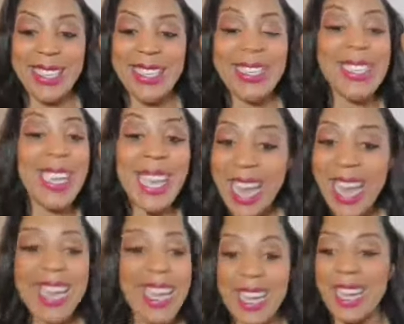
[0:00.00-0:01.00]

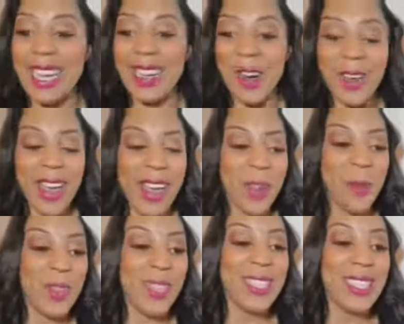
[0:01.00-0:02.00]
slaying, okay?
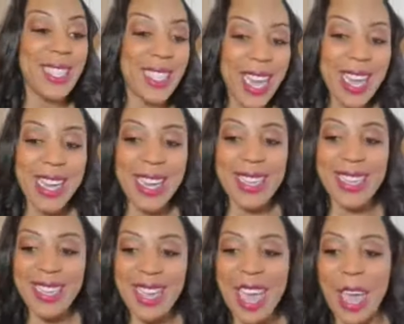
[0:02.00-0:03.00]
Slaying
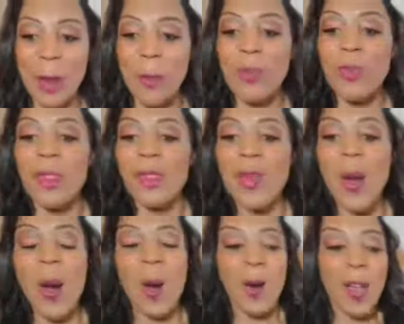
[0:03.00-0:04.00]
the day.
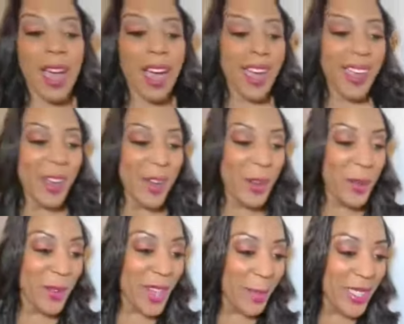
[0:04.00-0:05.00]
Y'all, I hear
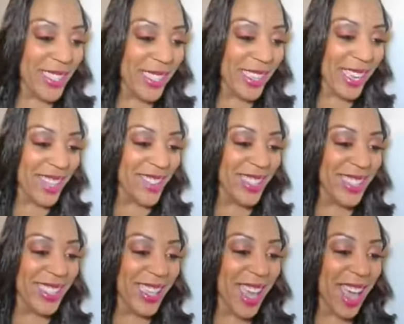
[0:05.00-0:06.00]
you. Let me see. Angela
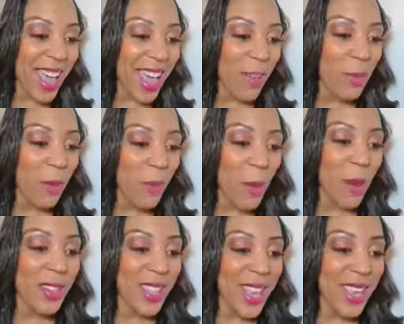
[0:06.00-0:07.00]
said, I have
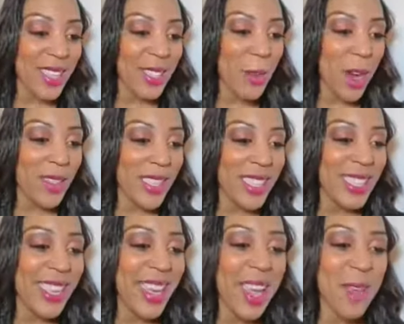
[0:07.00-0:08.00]
before. Yes. Marlene
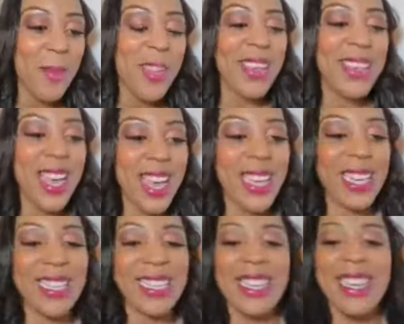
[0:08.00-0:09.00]
said, Amen.
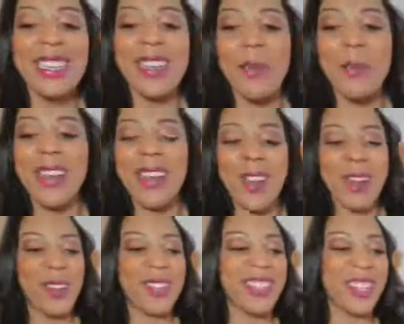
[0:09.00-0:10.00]
Yes. Let me hear
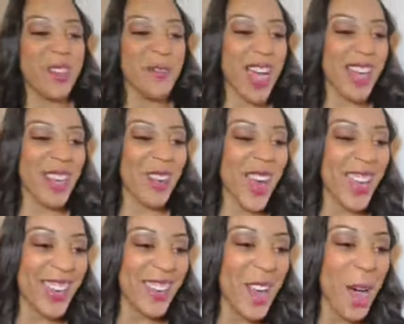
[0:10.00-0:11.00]
you. Giovanni,
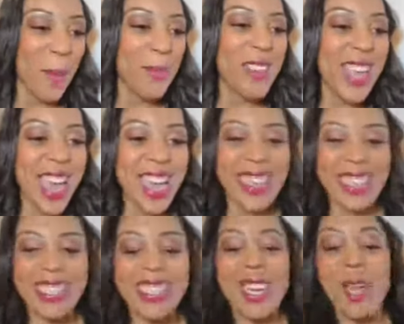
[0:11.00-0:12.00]
crack it up.
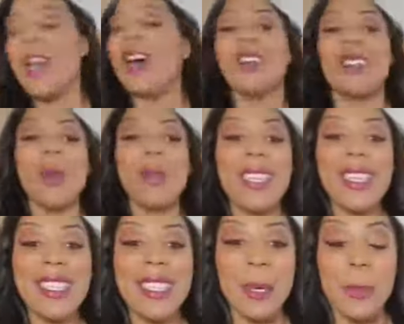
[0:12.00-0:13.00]
Yes. So
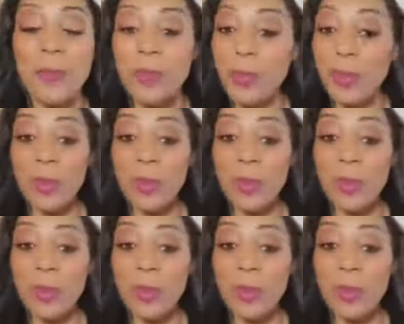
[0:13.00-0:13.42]
listen,